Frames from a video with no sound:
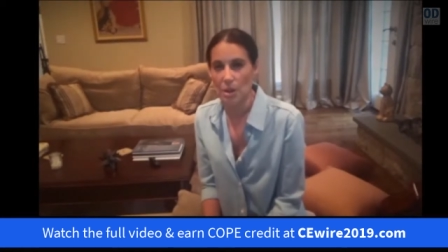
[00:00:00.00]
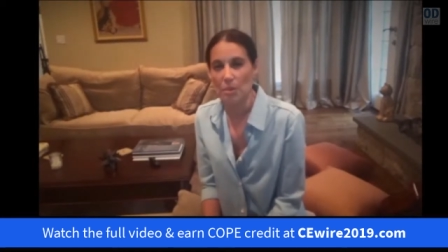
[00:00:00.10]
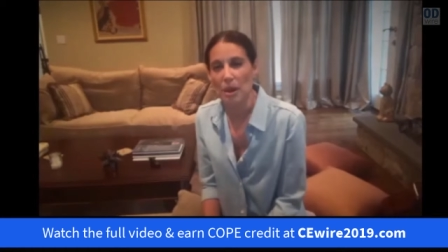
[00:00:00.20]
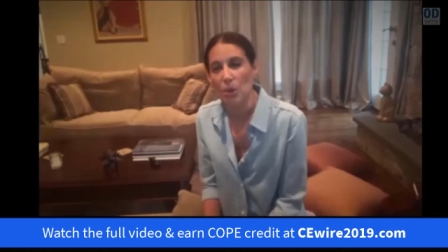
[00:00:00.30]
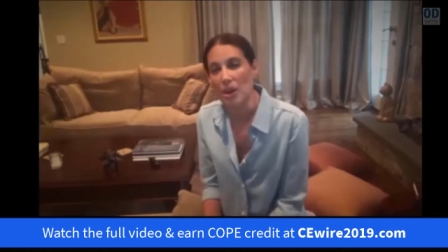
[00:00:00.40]

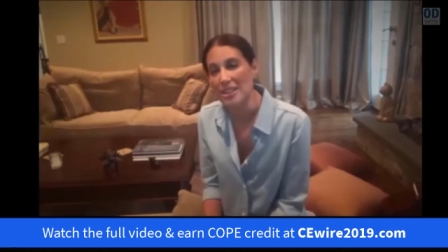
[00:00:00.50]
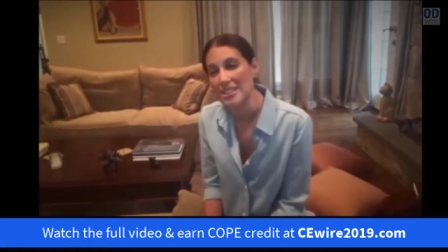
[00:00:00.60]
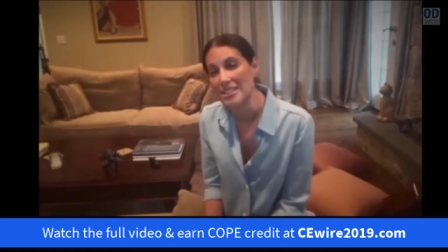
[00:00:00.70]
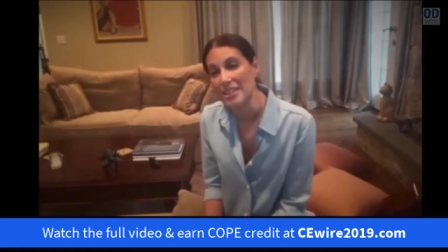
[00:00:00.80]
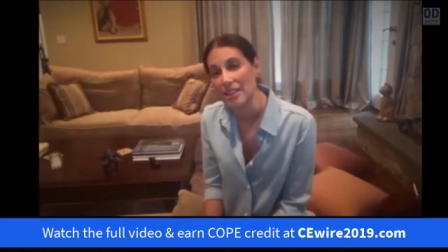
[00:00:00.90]
But I wanted
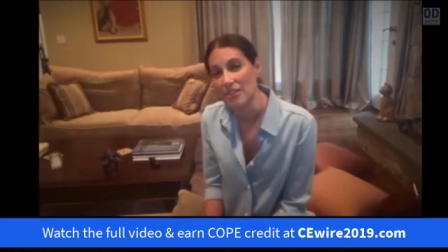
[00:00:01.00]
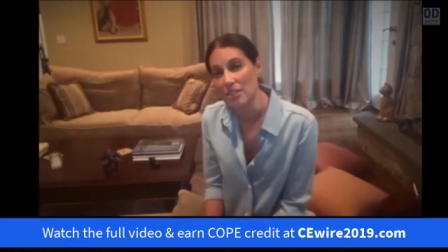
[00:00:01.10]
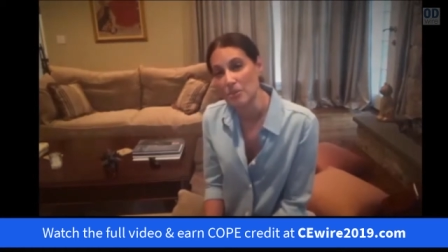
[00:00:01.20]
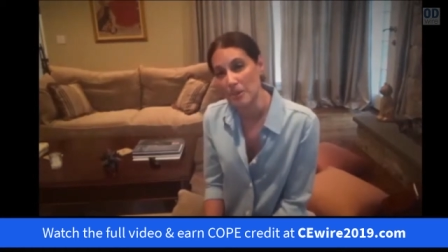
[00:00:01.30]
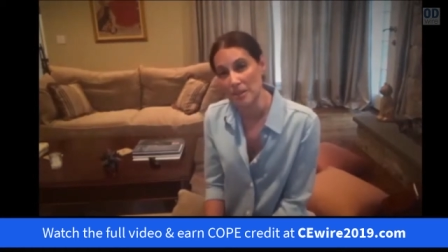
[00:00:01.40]
to send out
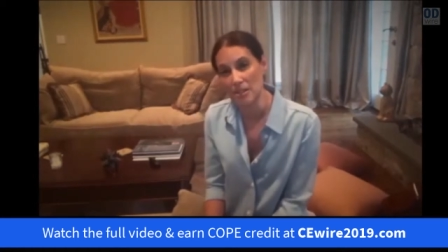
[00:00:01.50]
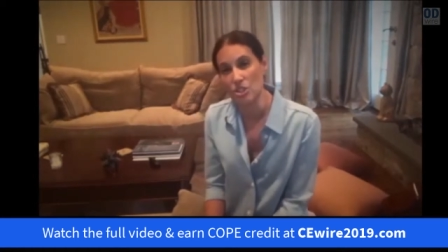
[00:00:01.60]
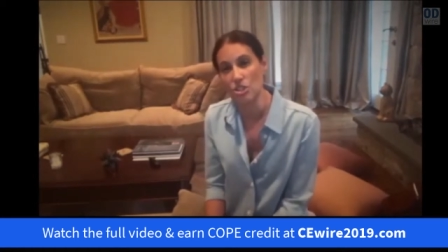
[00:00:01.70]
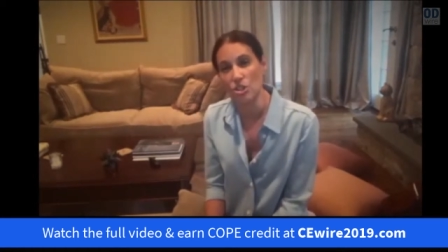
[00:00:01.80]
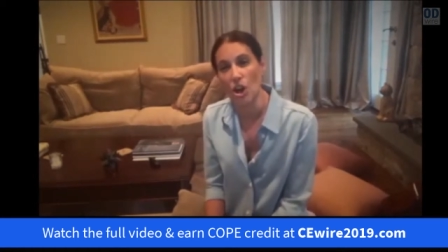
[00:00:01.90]
this
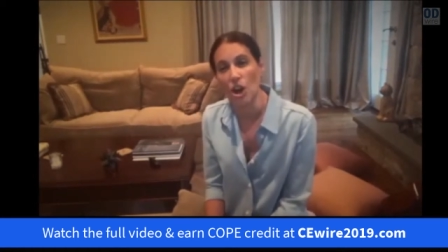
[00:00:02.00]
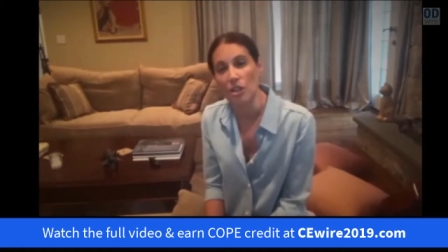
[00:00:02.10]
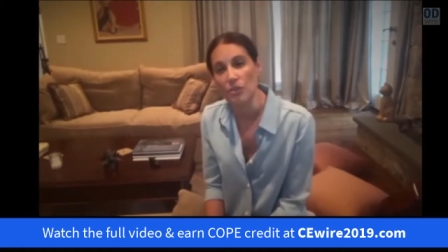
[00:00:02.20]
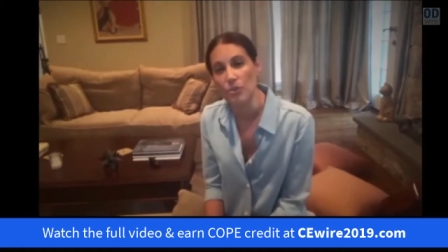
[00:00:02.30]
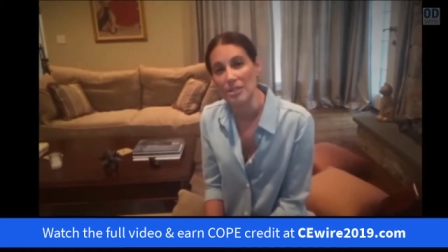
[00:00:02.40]
message to
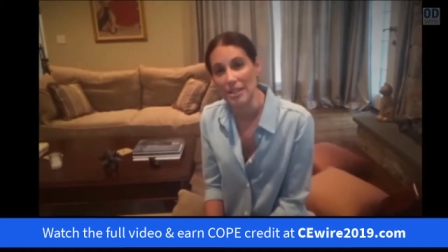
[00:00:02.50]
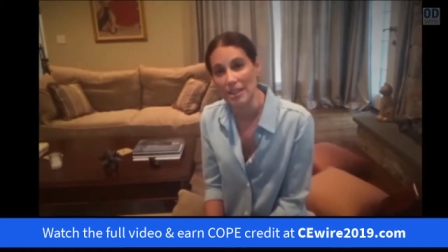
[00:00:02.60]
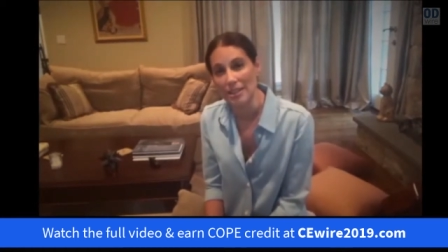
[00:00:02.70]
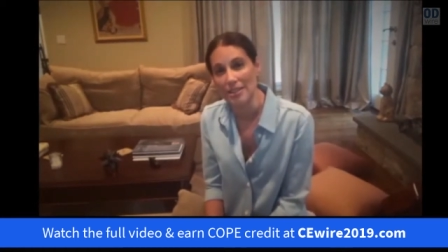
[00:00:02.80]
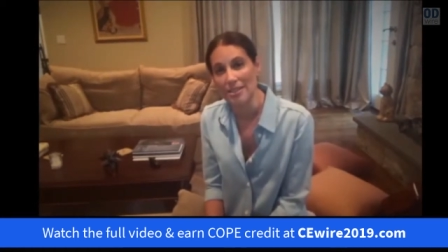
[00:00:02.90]
all of you
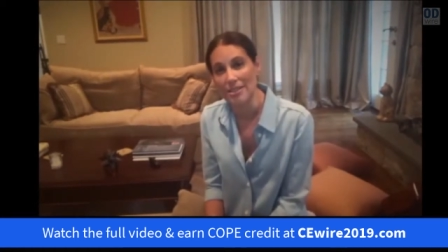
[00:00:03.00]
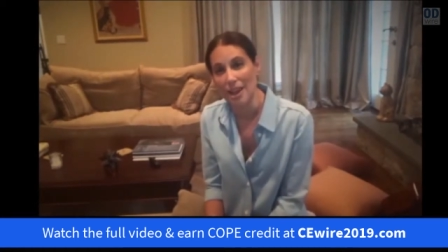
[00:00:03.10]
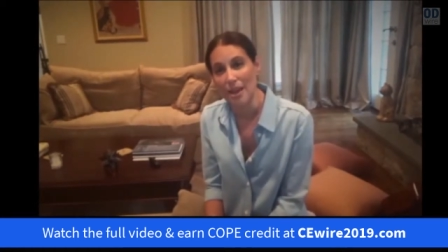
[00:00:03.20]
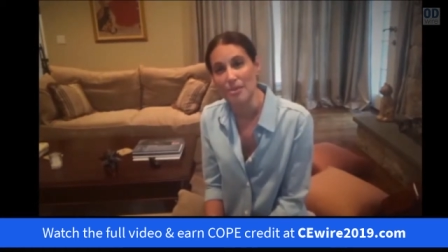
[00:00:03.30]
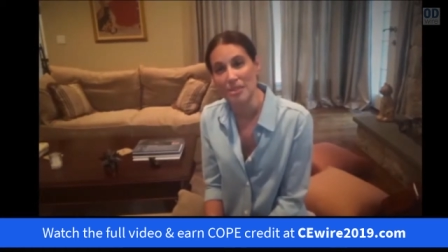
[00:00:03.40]
attending this
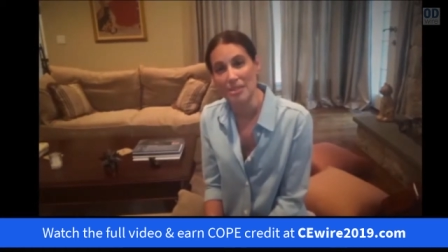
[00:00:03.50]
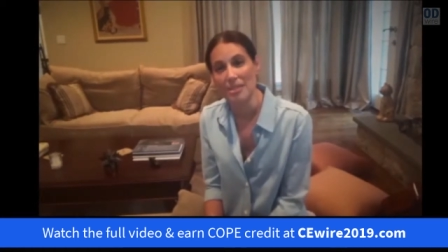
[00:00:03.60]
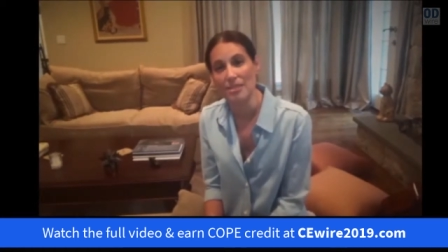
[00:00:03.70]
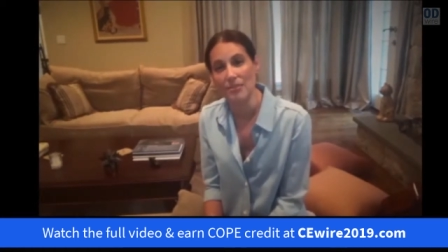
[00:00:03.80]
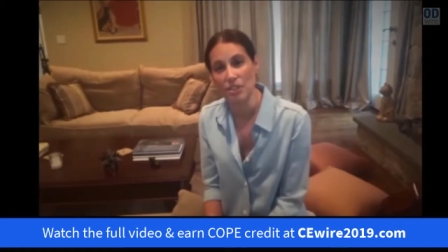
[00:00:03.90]
Lyme
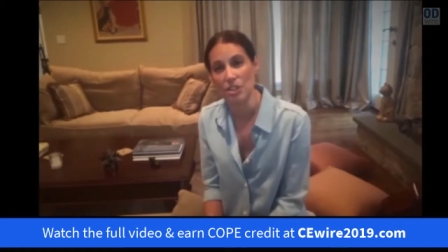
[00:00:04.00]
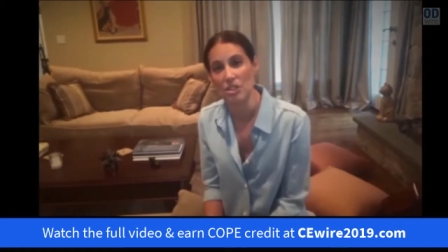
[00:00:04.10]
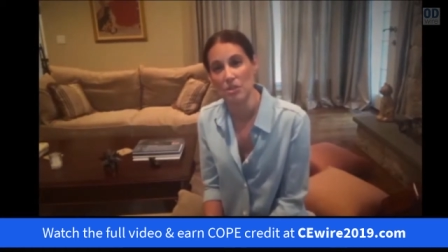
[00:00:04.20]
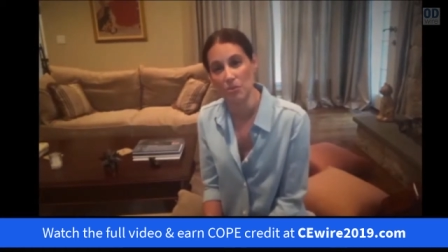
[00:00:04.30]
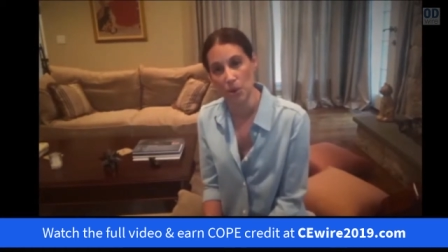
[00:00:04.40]
disease vision
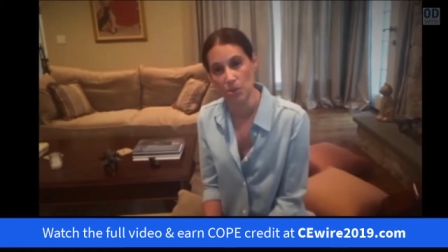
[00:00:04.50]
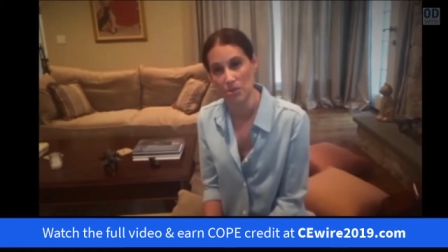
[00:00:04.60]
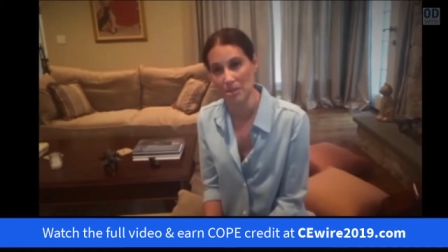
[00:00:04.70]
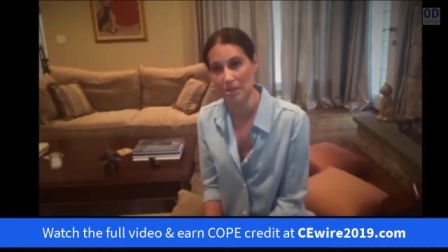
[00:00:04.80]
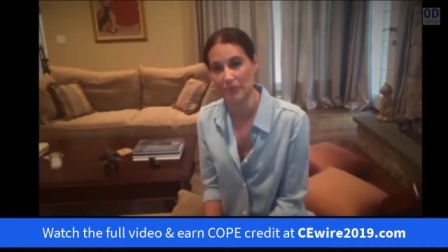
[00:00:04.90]

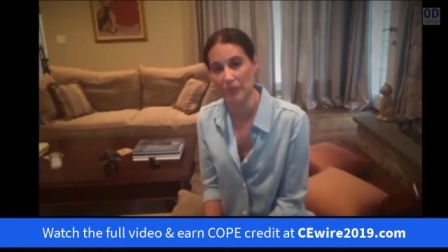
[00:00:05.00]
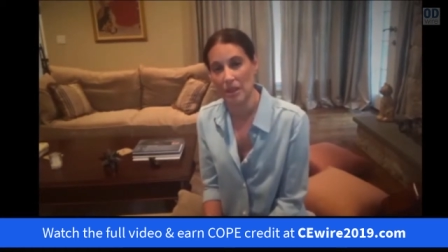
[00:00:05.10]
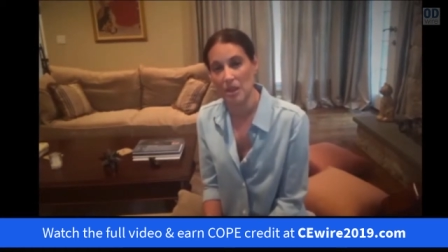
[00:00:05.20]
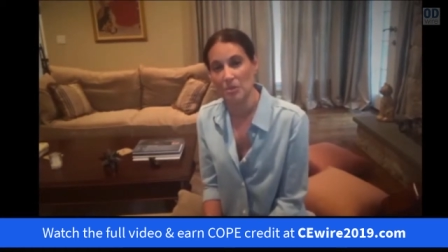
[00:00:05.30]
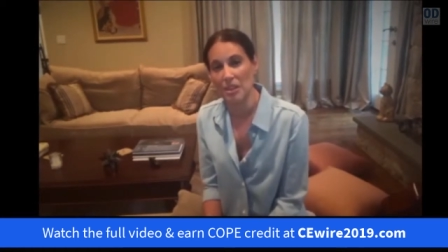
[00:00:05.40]
symposium,
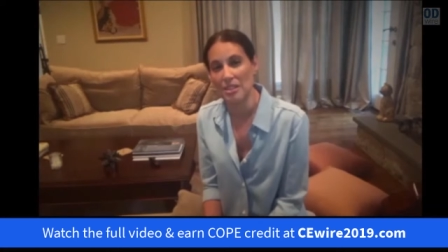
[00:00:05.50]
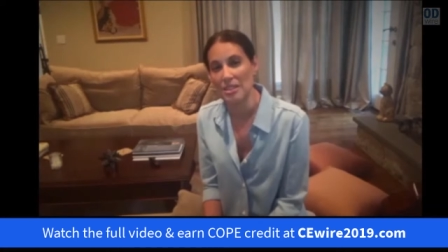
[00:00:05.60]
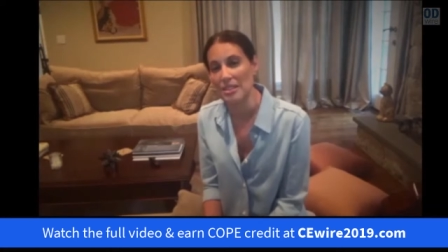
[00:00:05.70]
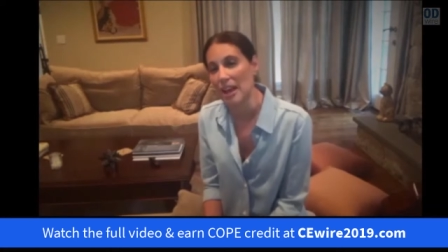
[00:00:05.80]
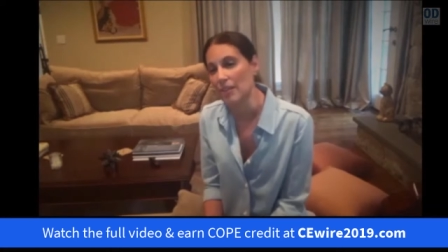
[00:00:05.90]
because
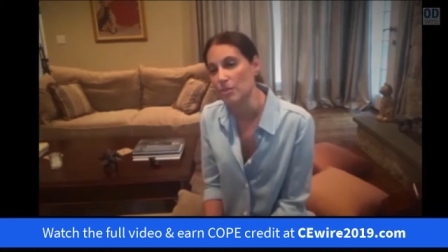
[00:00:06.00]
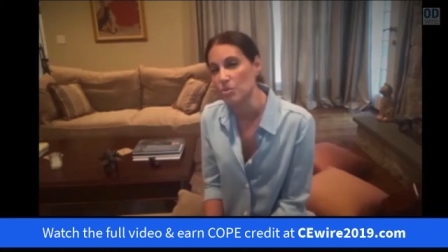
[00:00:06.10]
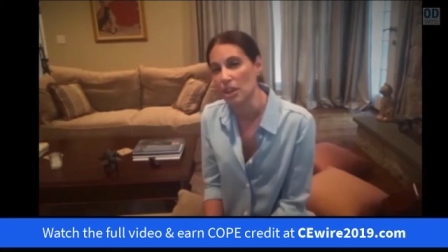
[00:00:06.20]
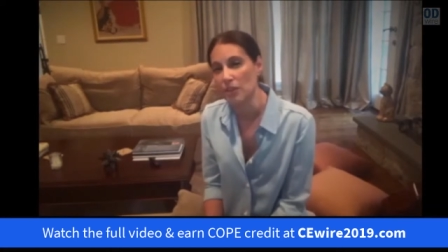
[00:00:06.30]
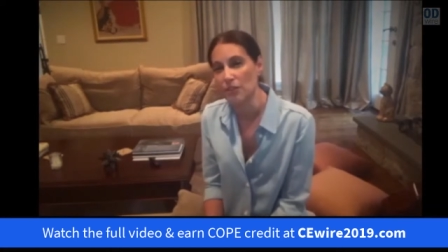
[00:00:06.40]
aside from
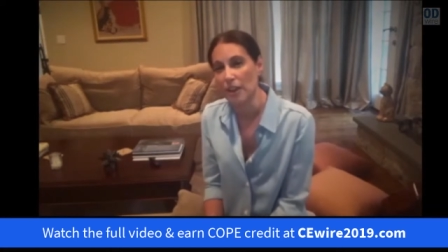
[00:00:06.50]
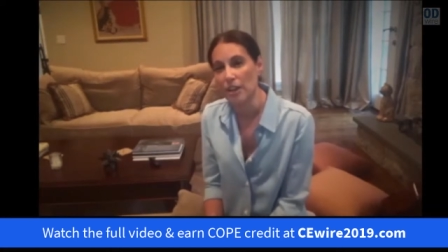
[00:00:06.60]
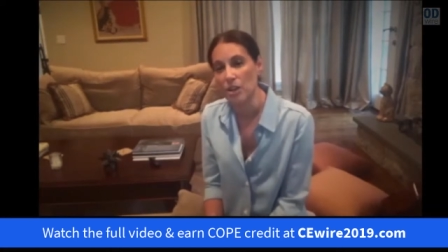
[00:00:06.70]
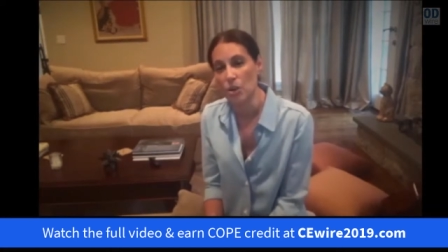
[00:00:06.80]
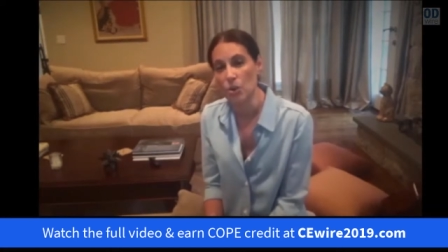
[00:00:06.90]
trying to
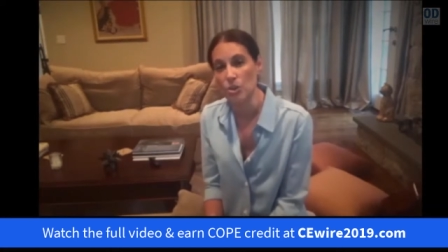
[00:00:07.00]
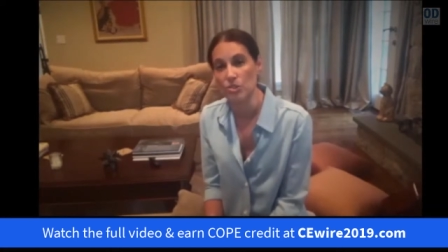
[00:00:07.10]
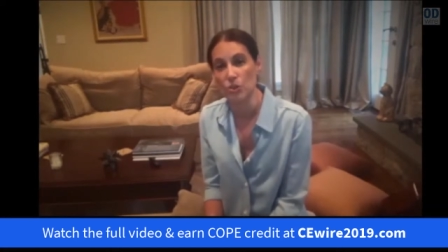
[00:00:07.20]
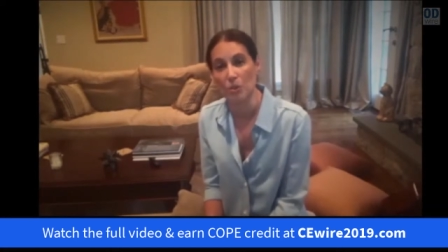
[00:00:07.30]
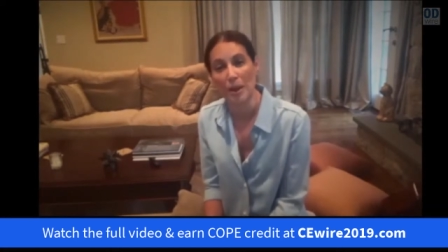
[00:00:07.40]
find a
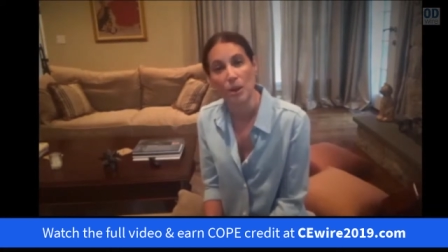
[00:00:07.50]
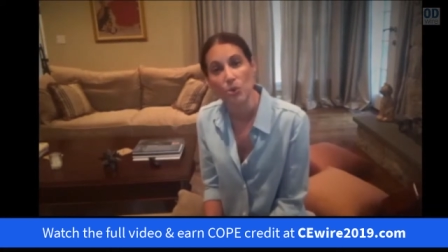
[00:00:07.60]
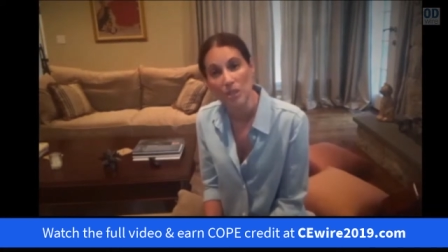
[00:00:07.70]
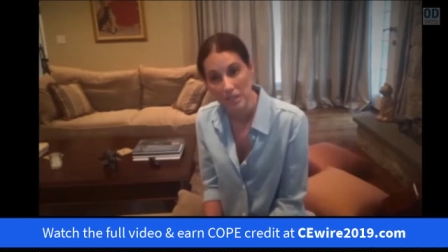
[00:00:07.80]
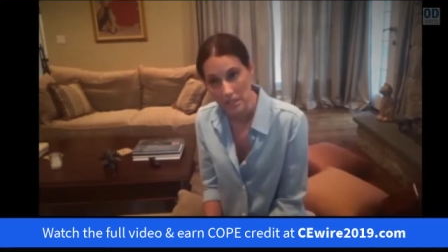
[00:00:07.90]
course for my
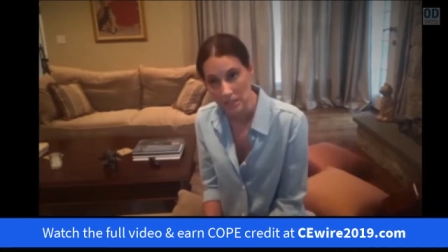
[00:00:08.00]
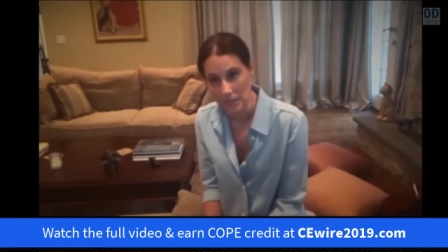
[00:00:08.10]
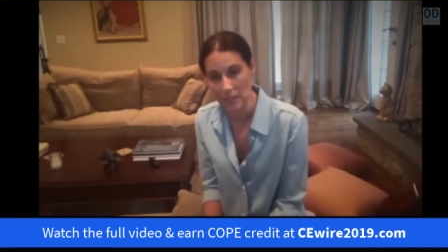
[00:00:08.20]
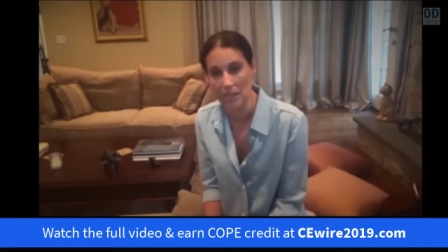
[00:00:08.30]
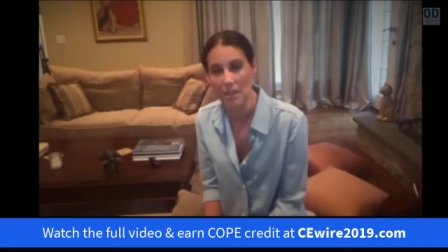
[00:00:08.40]
own
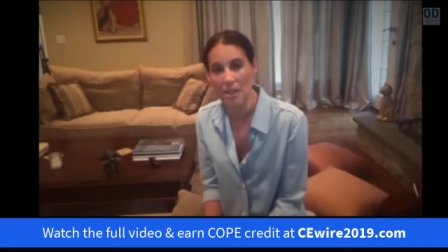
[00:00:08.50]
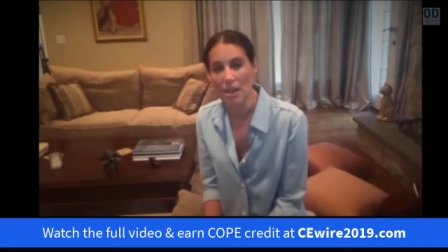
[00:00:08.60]
healing,